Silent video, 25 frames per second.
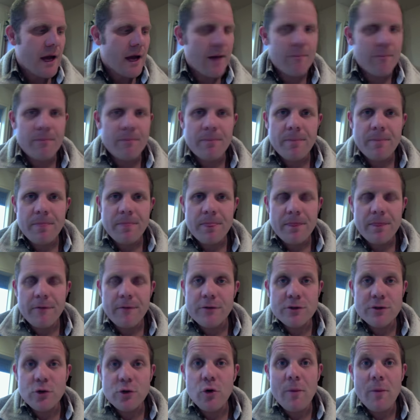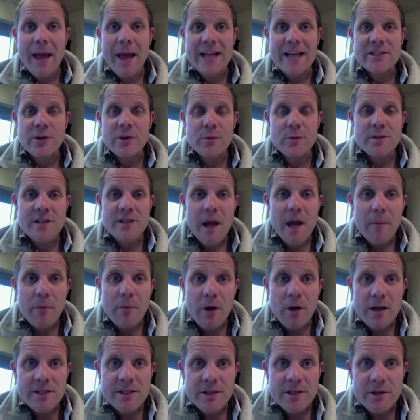um, the schoolmaster was
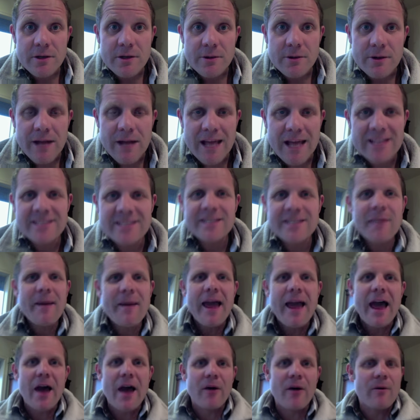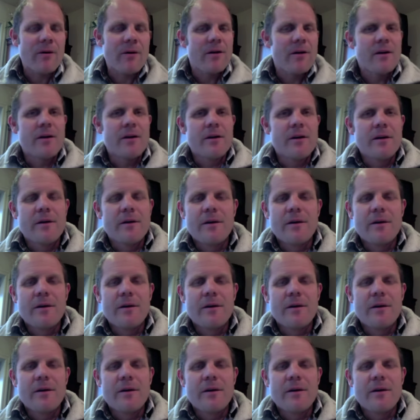not prosecuted, and somehow